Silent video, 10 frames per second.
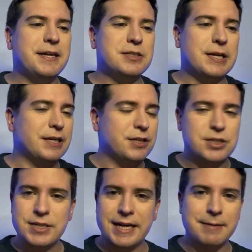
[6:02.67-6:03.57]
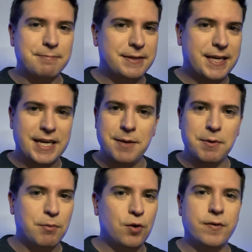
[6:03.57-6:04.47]
it's like you just got to keep
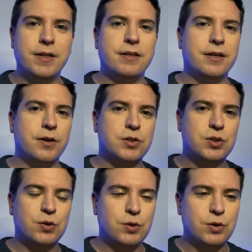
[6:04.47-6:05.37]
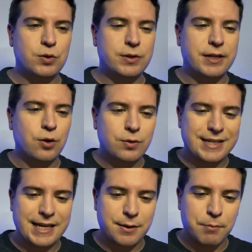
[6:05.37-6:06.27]
it moving, you know, so they don't
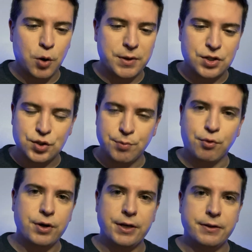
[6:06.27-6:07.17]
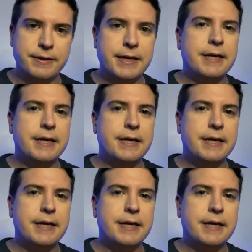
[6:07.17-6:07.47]
take a moment to breathe.